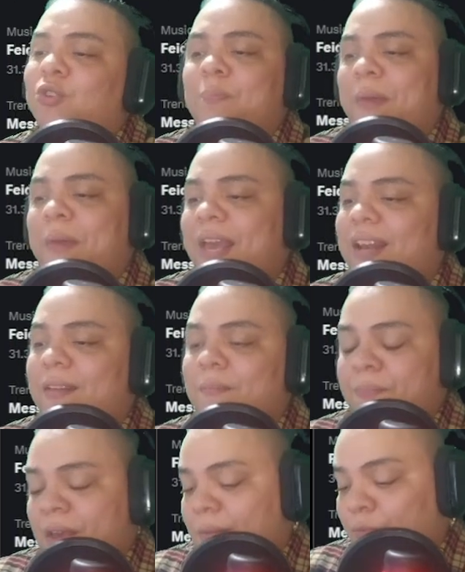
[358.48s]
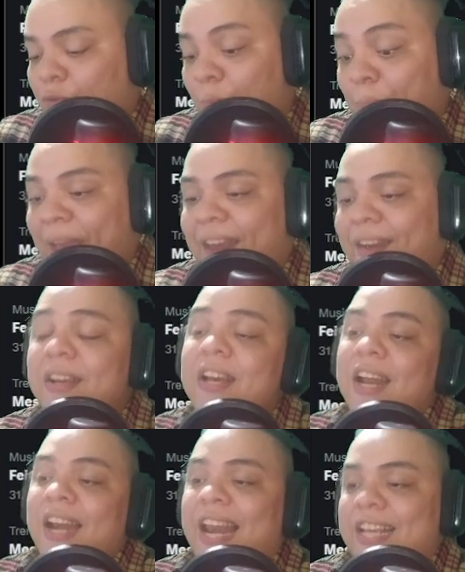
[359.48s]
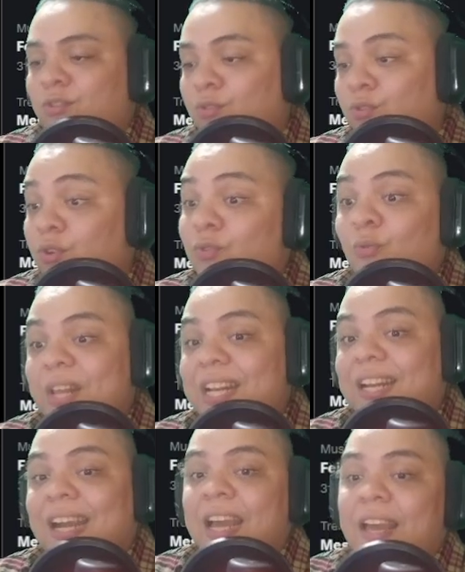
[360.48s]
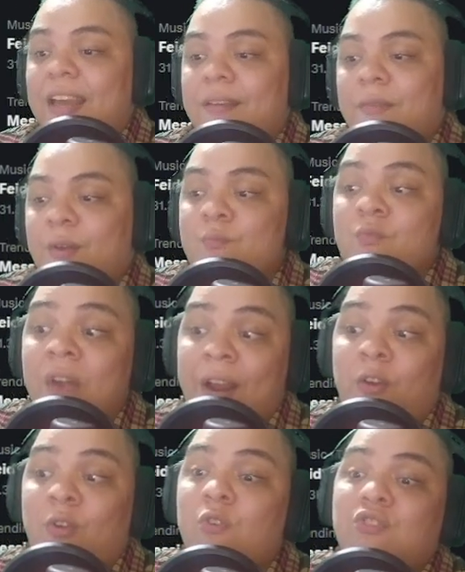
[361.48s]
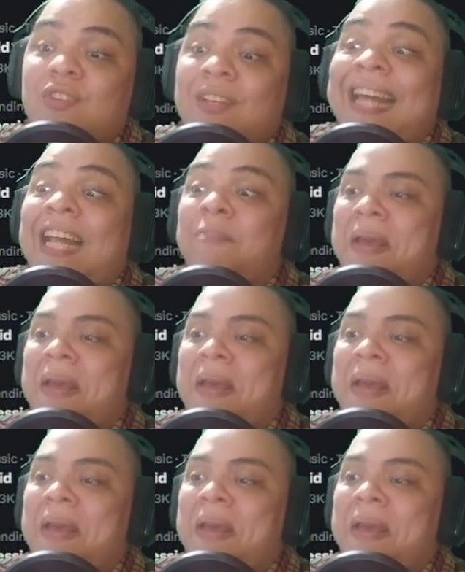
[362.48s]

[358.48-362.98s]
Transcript: to pair Lex Luthor with recruits that